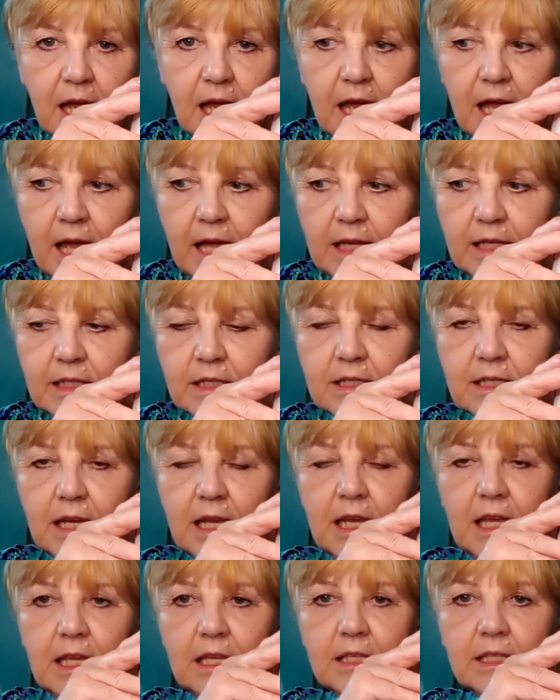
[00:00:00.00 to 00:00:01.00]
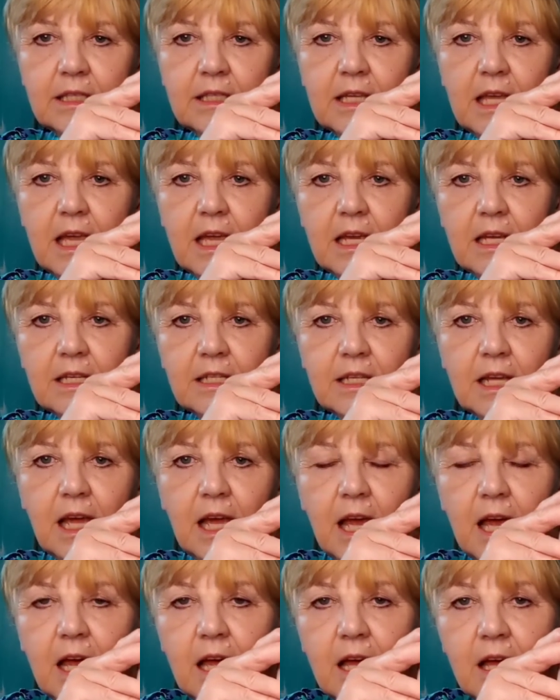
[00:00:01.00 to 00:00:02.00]
And it said,
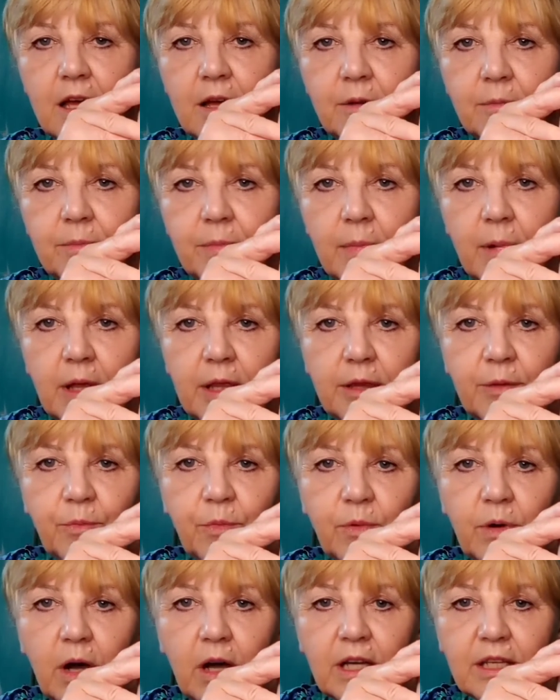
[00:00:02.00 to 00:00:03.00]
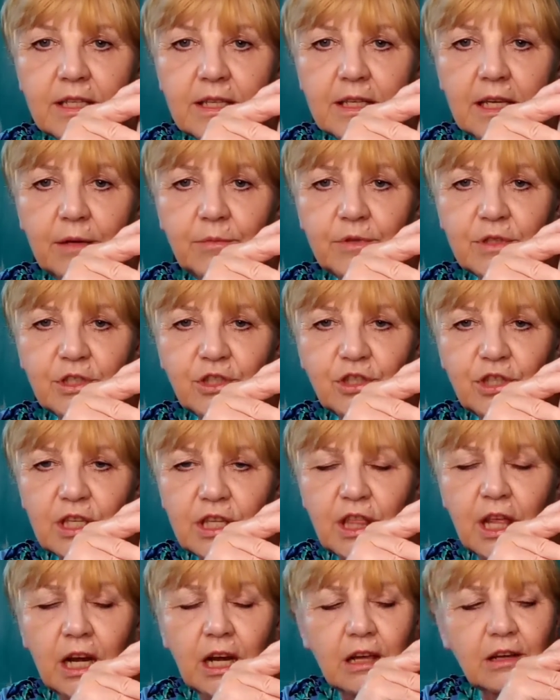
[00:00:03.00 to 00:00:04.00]
um, the, I, it was the,
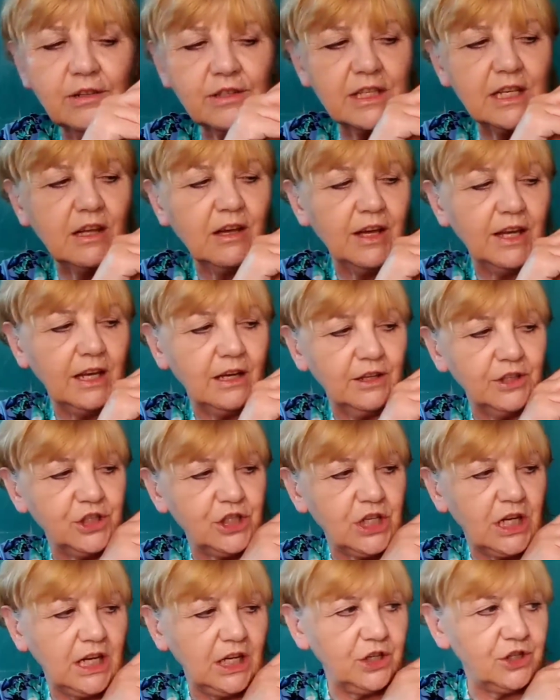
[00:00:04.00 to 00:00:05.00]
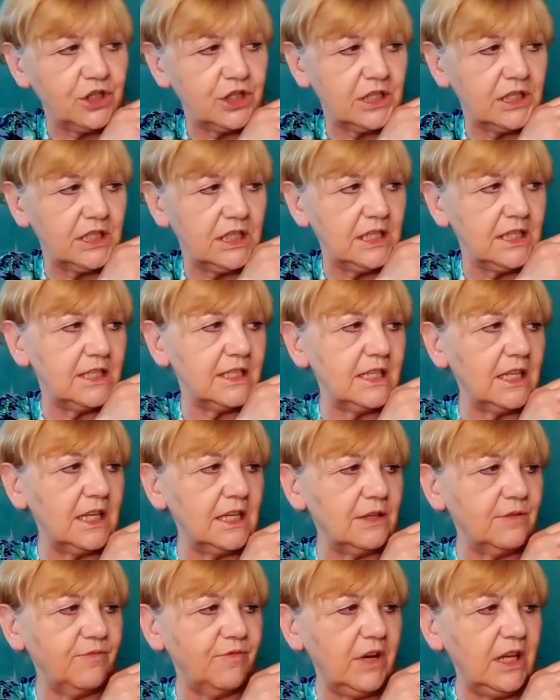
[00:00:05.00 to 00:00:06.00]
the last line I changed and it
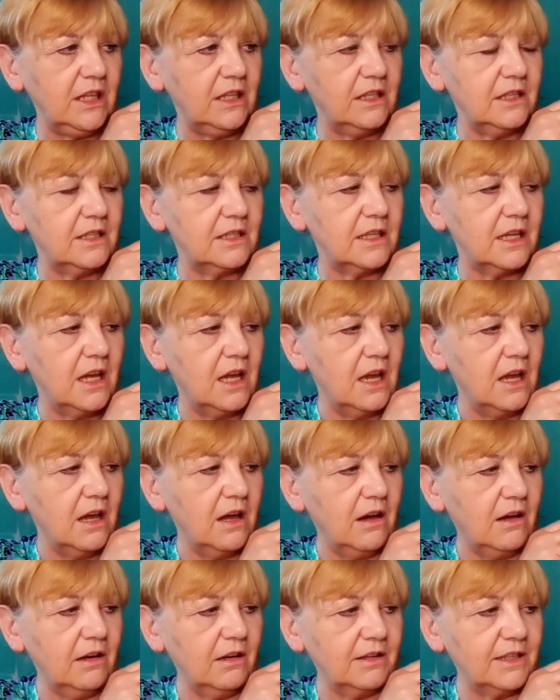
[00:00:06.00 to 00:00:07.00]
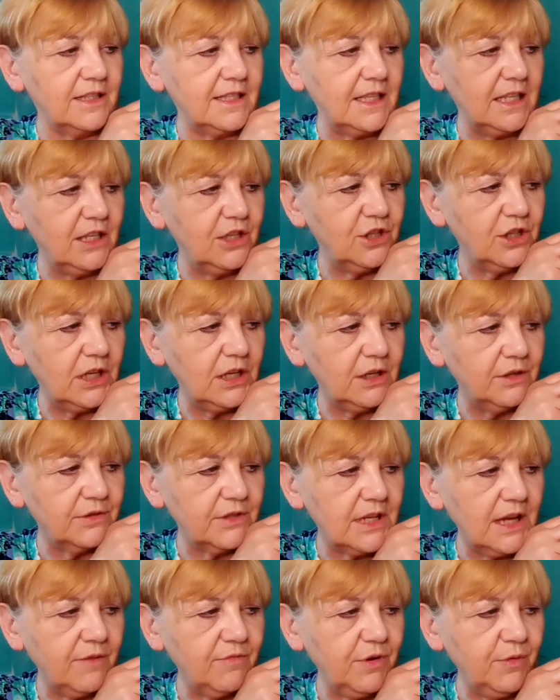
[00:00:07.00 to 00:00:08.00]
said, Friends are like seashells.
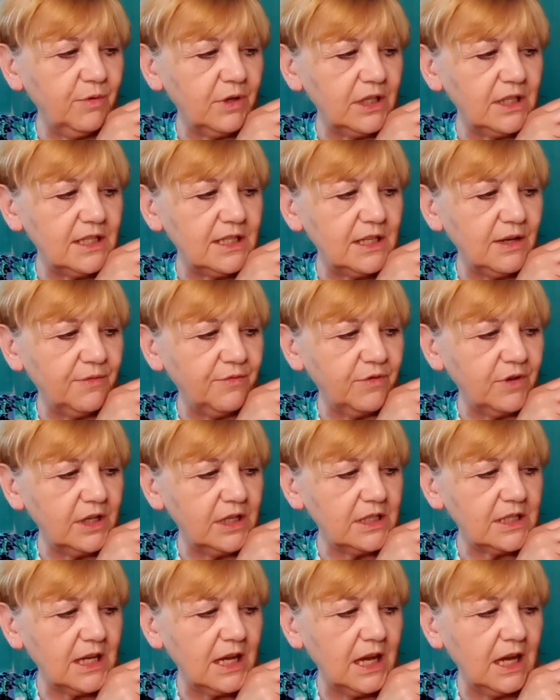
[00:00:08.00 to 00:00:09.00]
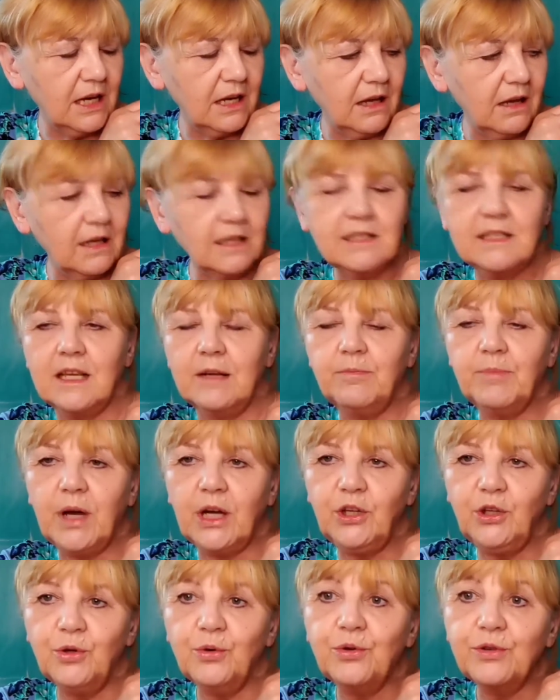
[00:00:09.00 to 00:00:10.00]
Everyone is different. And I said,
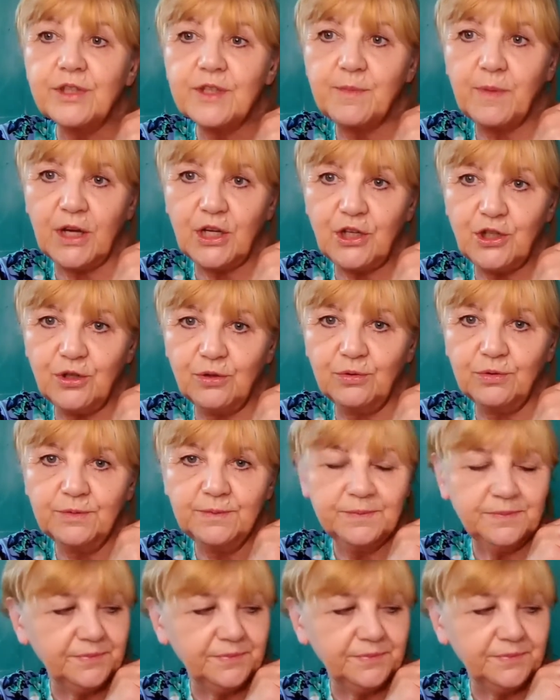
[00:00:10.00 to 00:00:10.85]
but you're special.